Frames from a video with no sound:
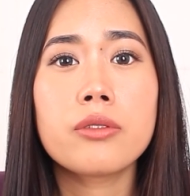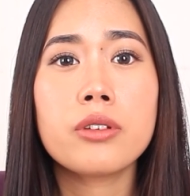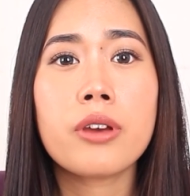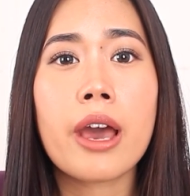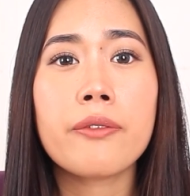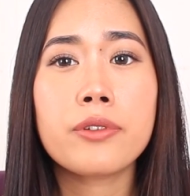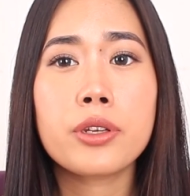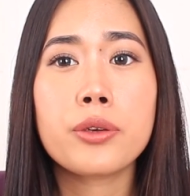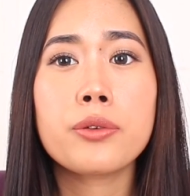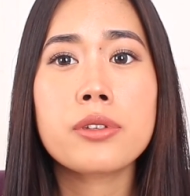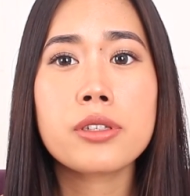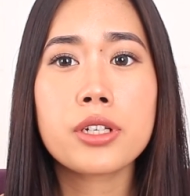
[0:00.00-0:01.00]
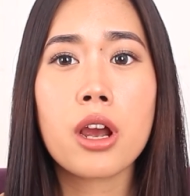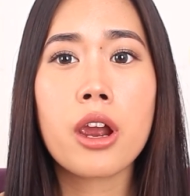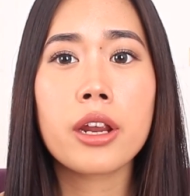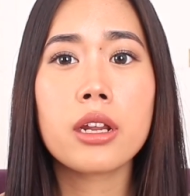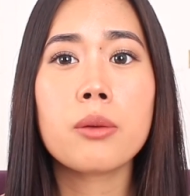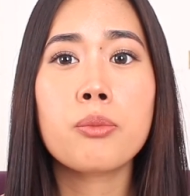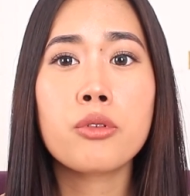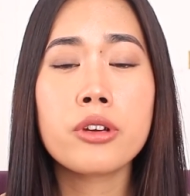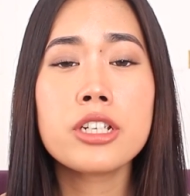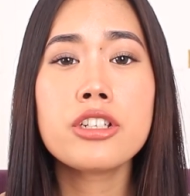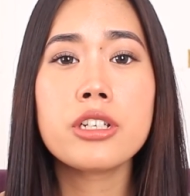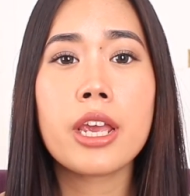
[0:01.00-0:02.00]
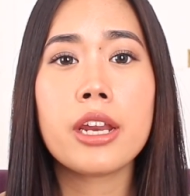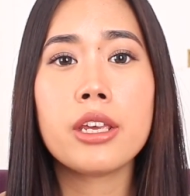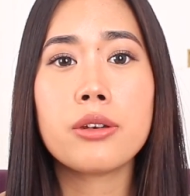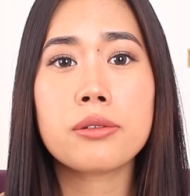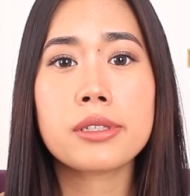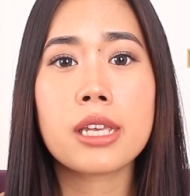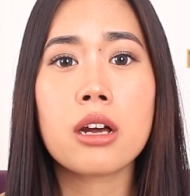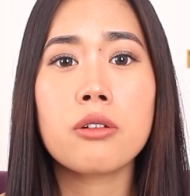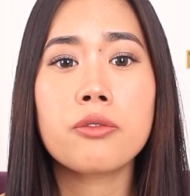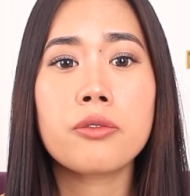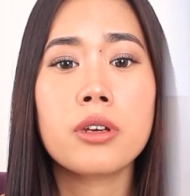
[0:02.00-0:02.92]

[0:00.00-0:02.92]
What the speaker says: You have to start appreciating yourself.